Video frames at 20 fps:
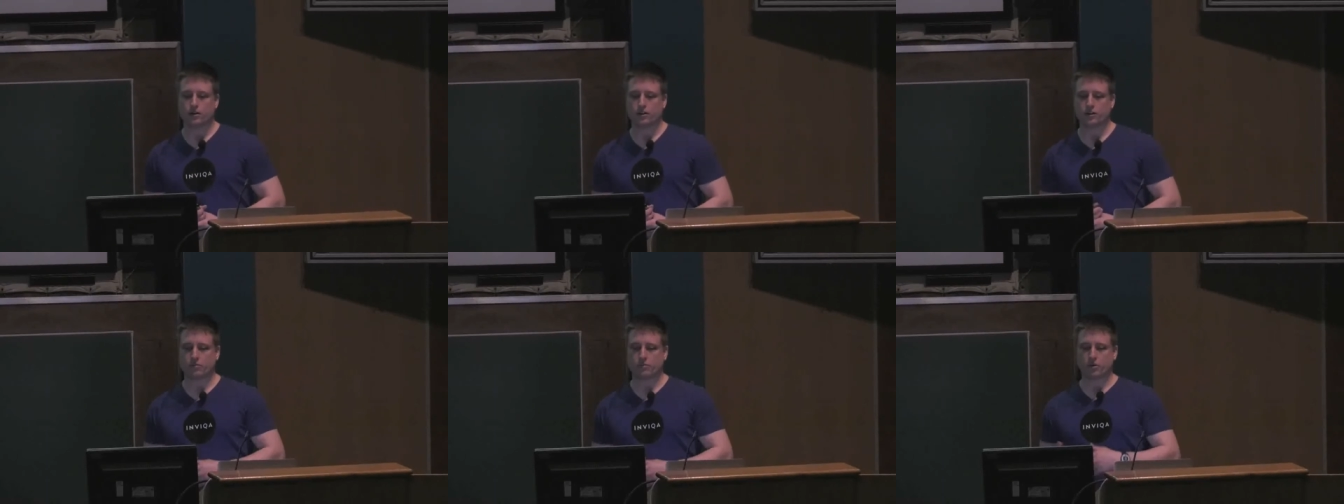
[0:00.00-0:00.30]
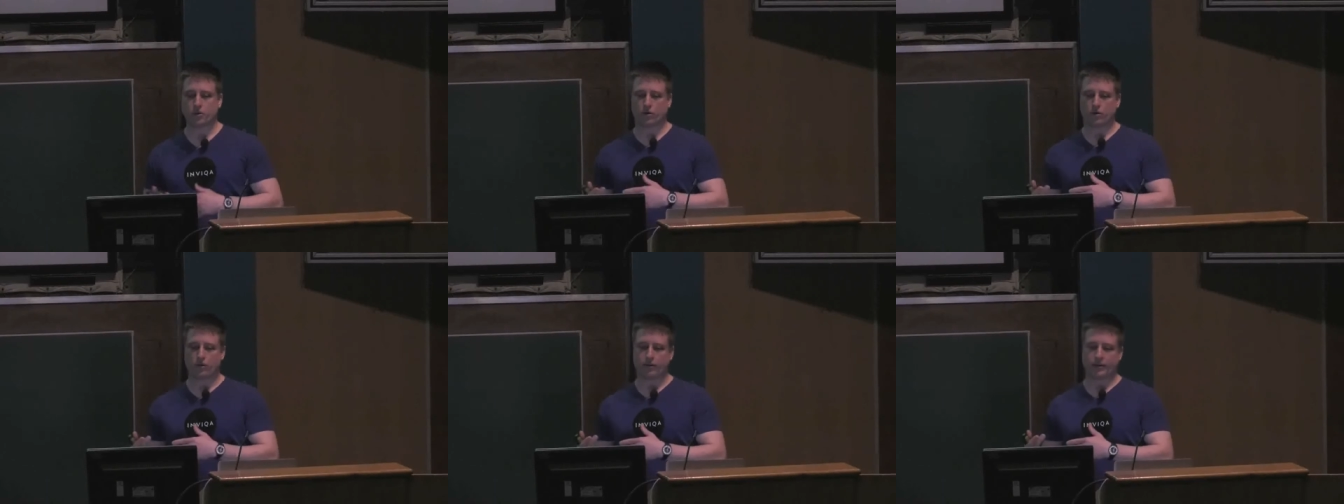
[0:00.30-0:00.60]
to
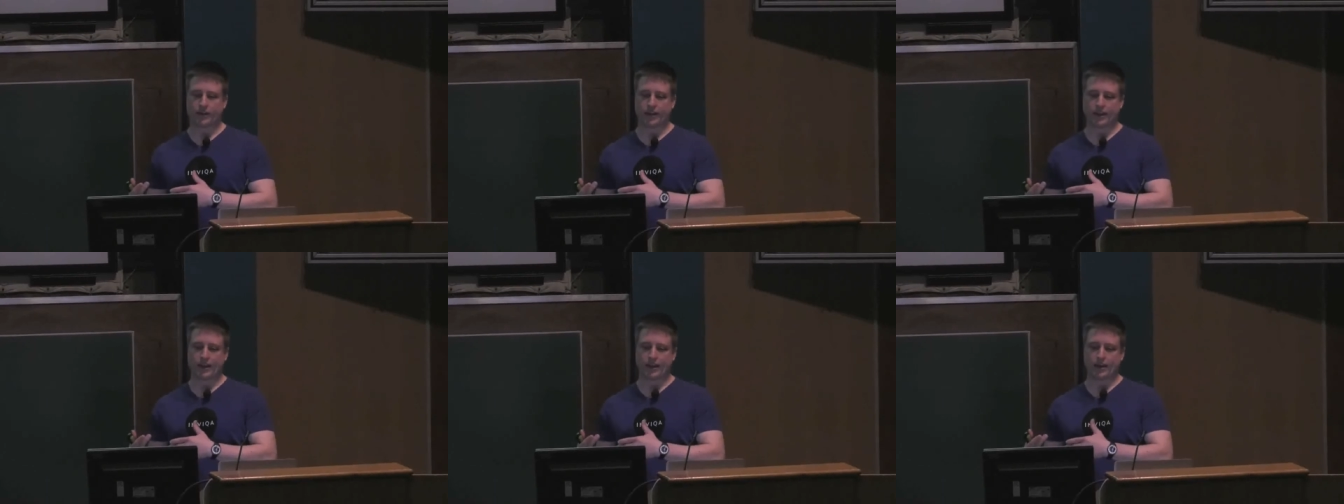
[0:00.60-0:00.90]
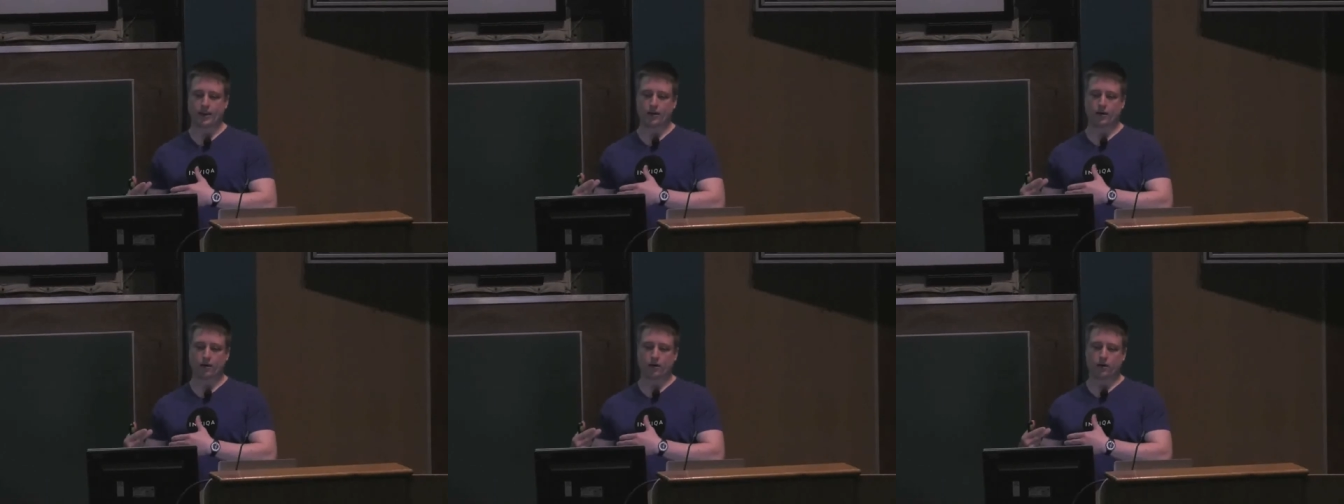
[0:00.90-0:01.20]
pull
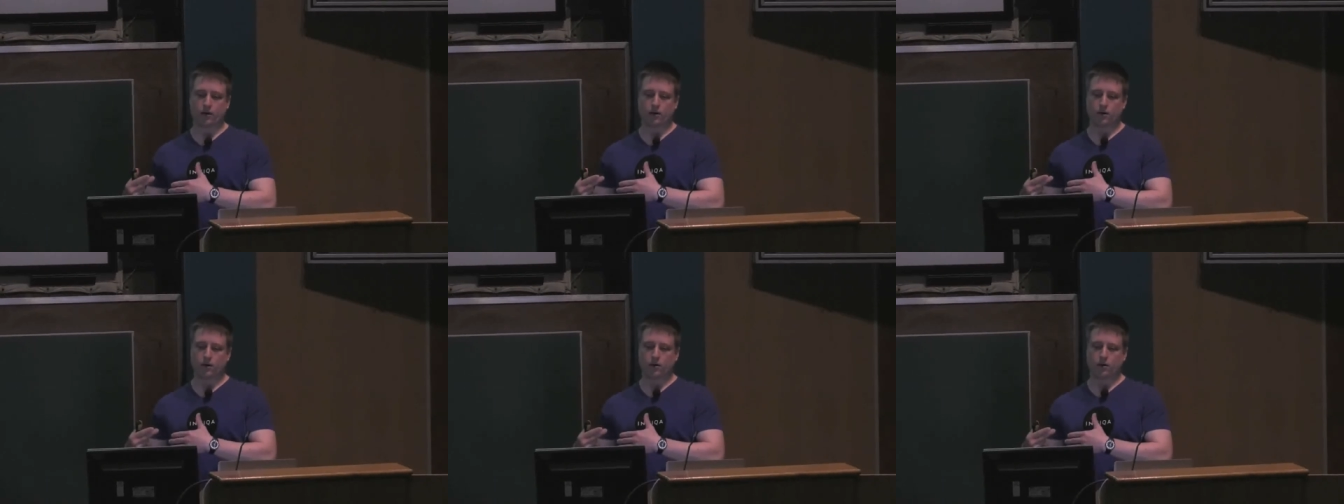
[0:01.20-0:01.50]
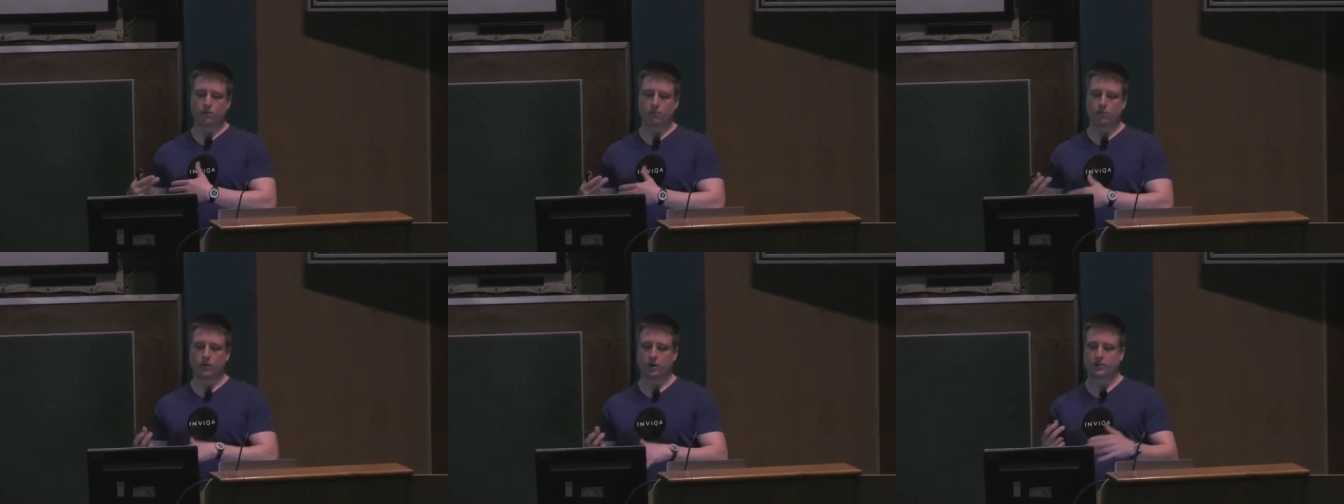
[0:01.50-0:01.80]
the
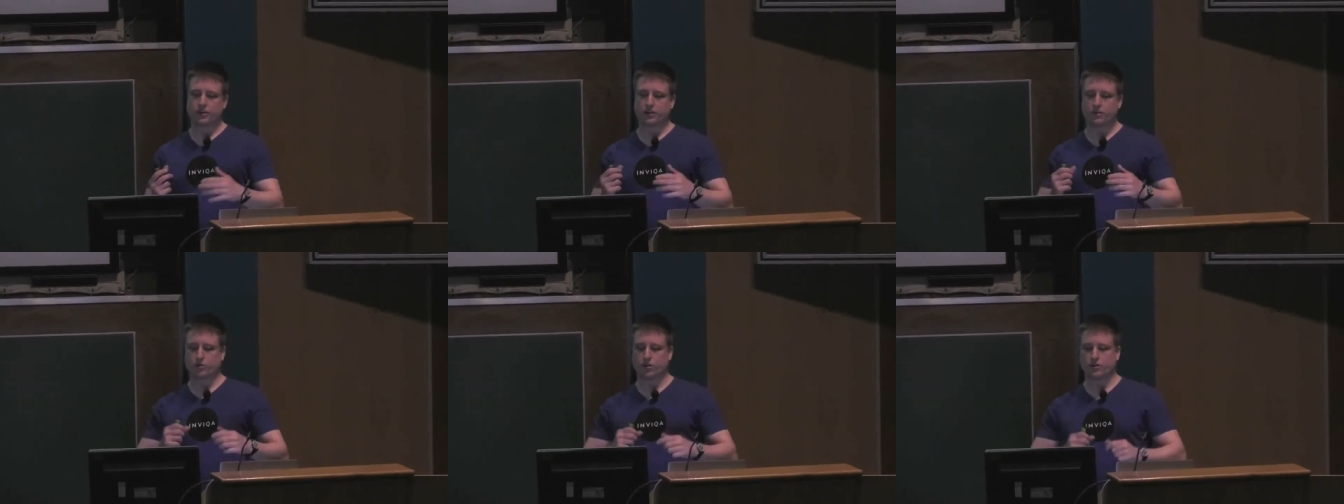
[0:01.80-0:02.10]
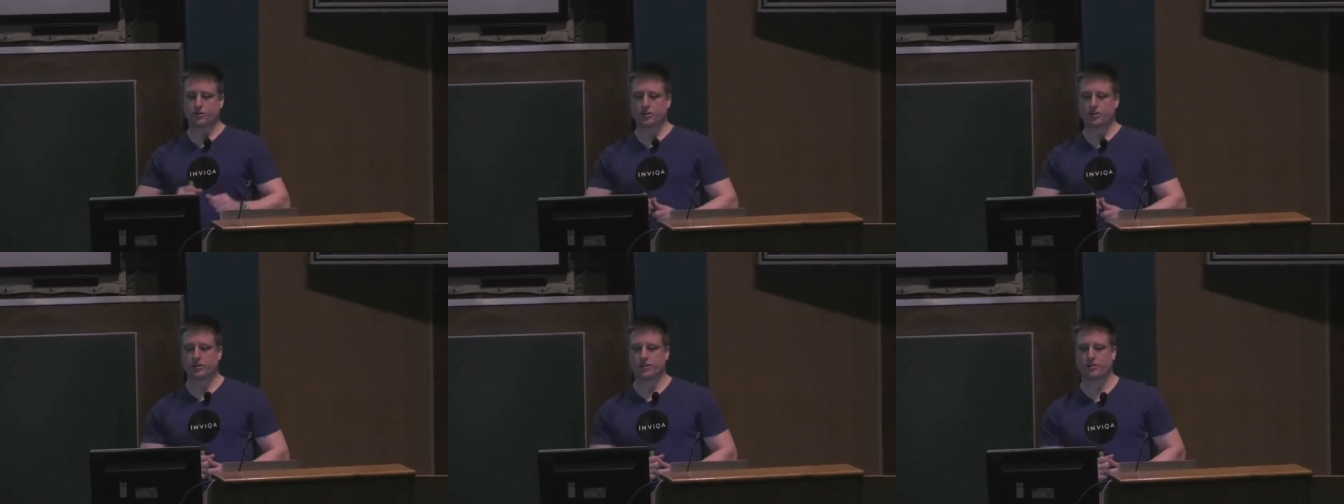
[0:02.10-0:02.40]
master
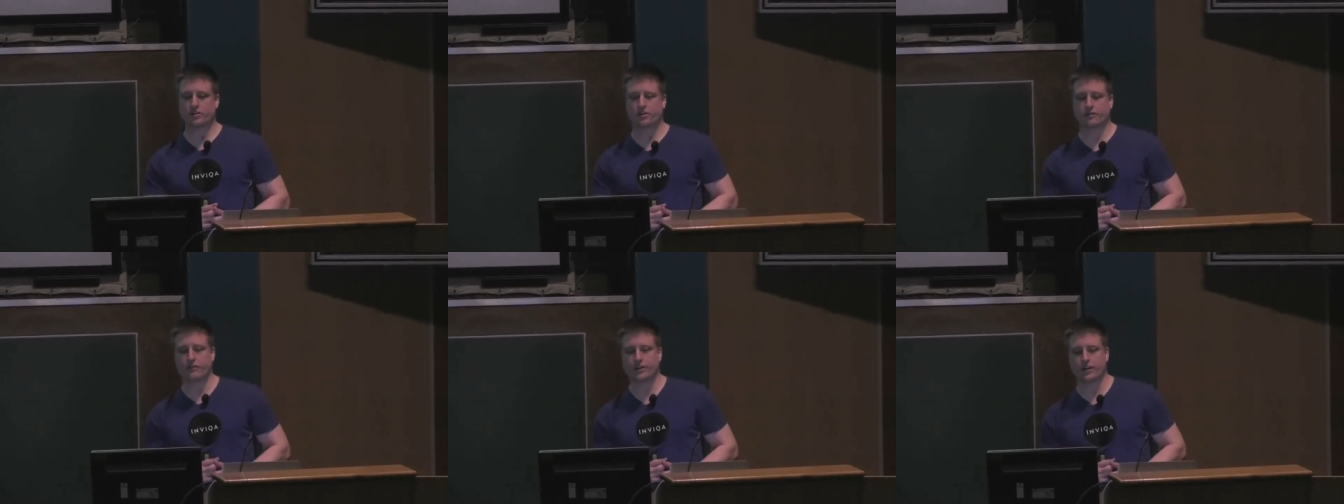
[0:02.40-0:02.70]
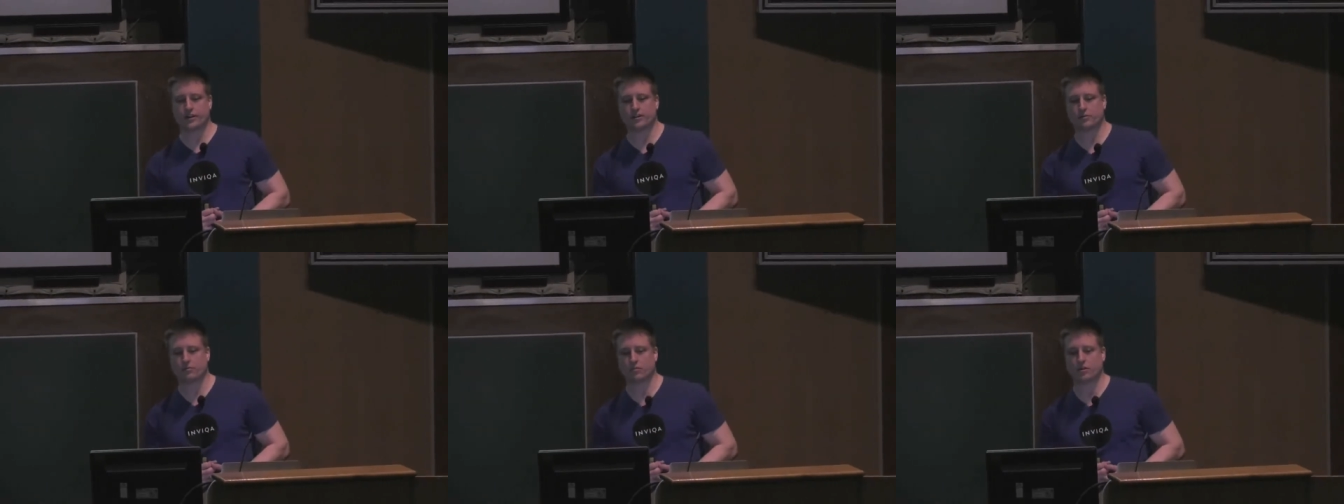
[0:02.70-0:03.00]
branch into the
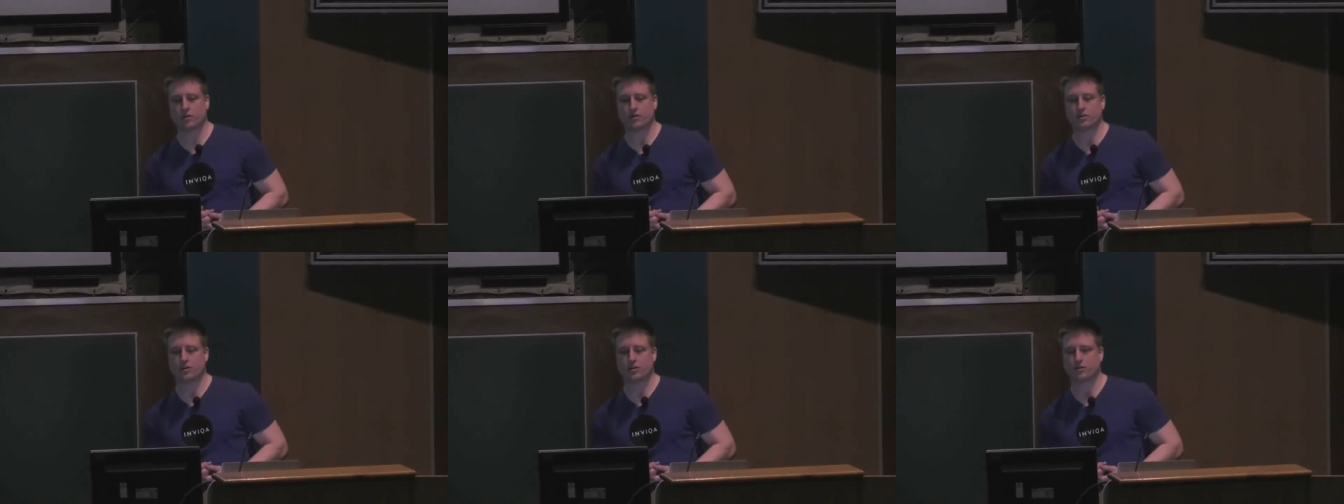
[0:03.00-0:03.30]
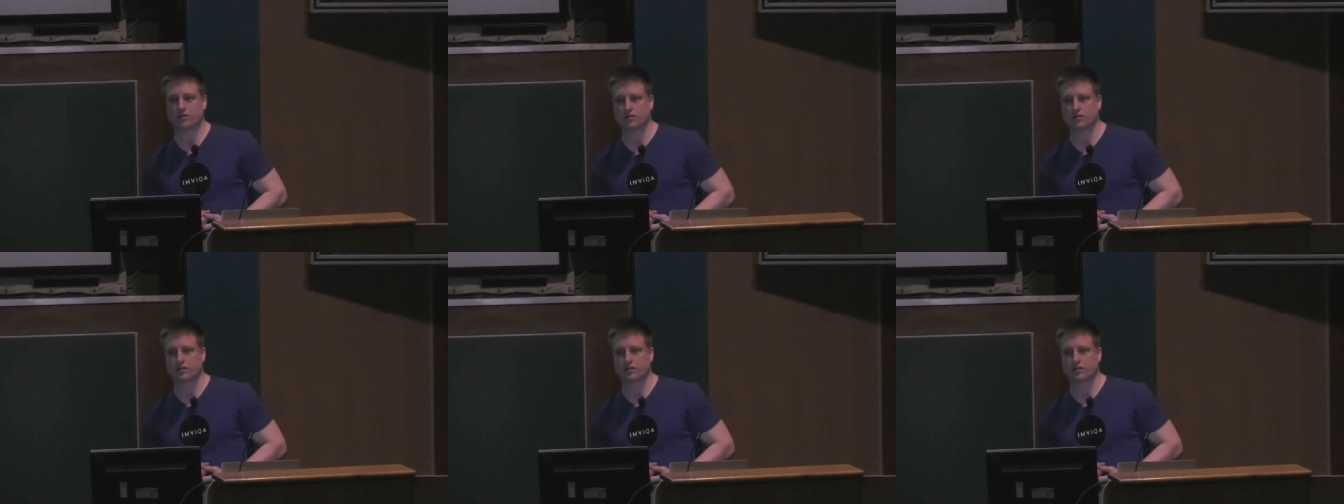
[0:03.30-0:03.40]
feature branch,